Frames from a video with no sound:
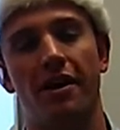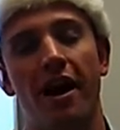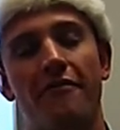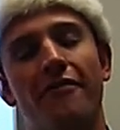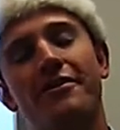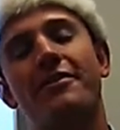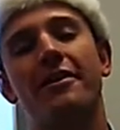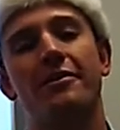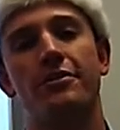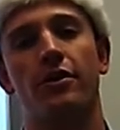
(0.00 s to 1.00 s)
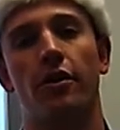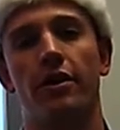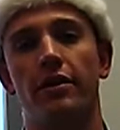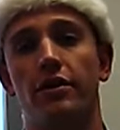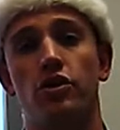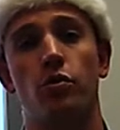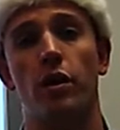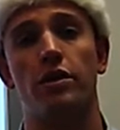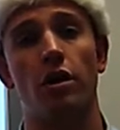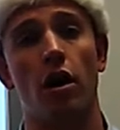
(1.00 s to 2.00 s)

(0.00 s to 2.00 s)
I'd first like to start and just wish